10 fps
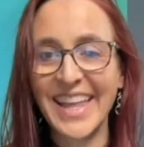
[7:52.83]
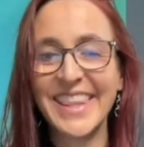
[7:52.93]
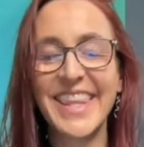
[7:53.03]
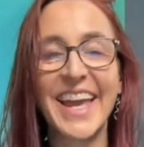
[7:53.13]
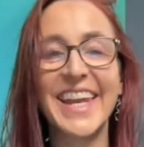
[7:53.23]

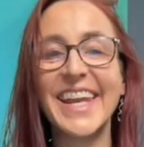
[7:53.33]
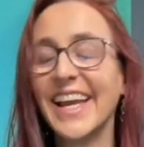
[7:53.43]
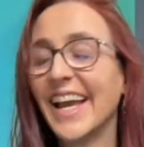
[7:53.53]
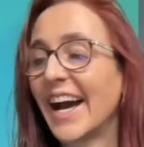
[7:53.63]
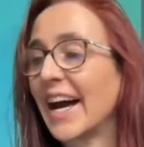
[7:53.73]
then
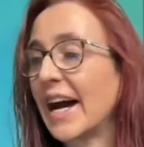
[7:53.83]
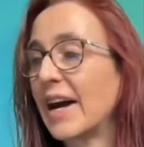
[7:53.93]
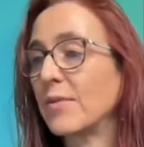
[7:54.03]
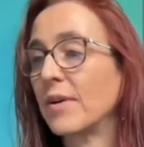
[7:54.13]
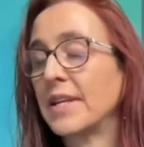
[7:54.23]

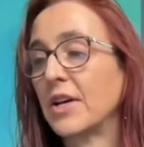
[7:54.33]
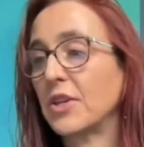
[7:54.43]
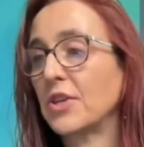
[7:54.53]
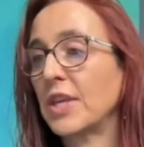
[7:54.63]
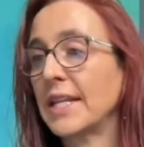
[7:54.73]

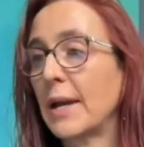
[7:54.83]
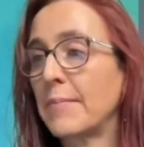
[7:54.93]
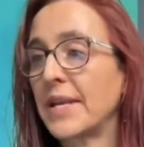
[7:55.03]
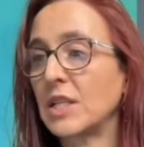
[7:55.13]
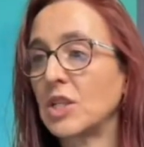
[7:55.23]
another thing that
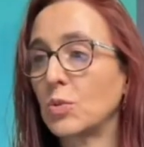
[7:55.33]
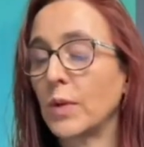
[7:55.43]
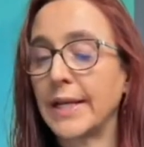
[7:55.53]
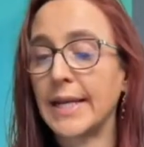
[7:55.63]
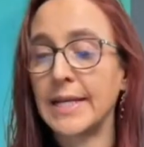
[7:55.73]
makes it
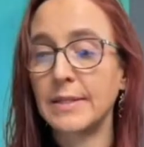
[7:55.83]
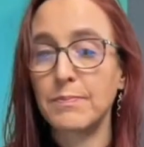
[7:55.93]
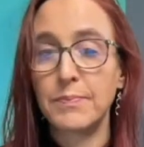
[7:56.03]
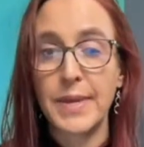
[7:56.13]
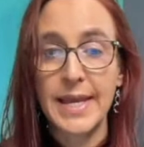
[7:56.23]
swing is
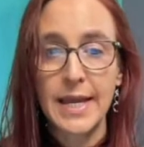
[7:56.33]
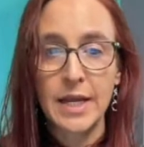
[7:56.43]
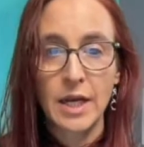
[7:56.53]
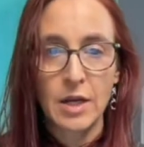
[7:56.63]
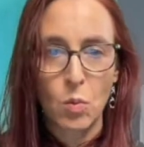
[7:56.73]

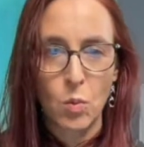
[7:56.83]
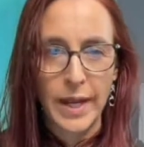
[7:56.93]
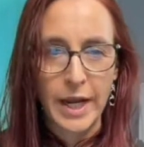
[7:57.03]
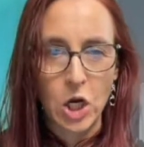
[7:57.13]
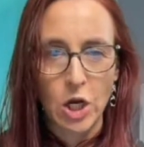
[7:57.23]
being
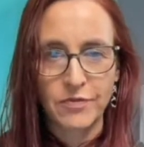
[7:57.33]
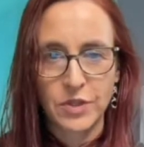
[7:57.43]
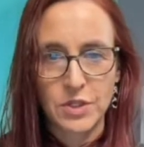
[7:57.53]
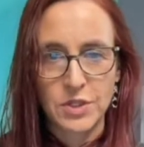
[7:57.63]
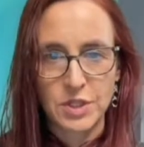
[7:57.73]
aware of
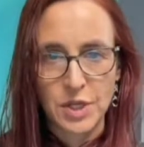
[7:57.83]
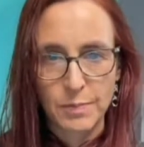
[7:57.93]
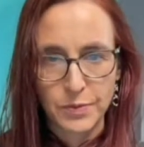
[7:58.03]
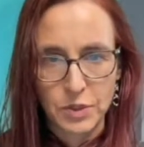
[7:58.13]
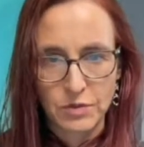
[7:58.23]
the
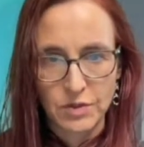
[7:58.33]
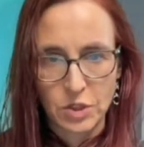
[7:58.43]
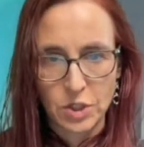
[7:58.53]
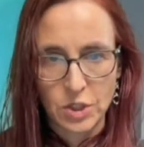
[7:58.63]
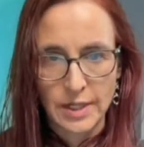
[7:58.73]

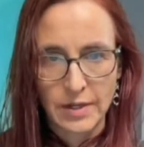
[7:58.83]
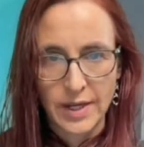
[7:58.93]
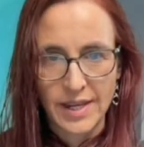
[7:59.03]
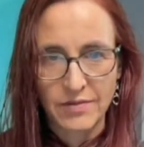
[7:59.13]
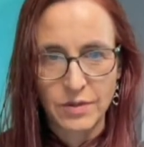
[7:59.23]
subdivision. Now, I
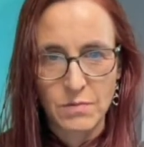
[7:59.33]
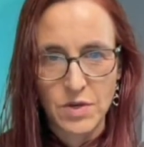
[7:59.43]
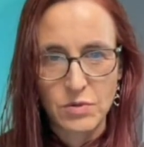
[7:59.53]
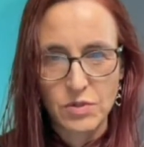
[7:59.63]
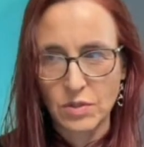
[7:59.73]
have the
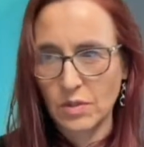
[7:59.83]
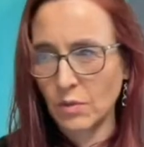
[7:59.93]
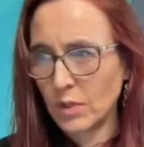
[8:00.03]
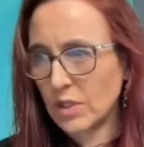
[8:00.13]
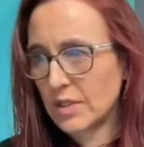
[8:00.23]

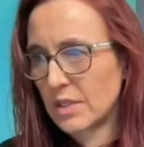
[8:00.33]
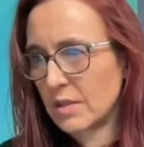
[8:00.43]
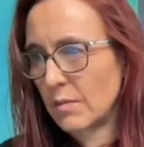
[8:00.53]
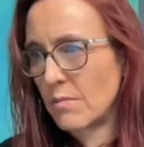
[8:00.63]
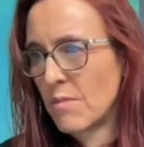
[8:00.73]
world's
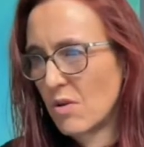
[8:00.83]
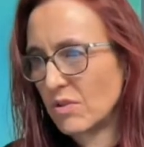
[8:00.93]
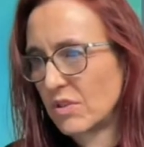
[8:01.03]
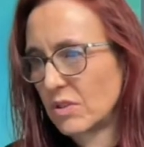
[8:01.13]
most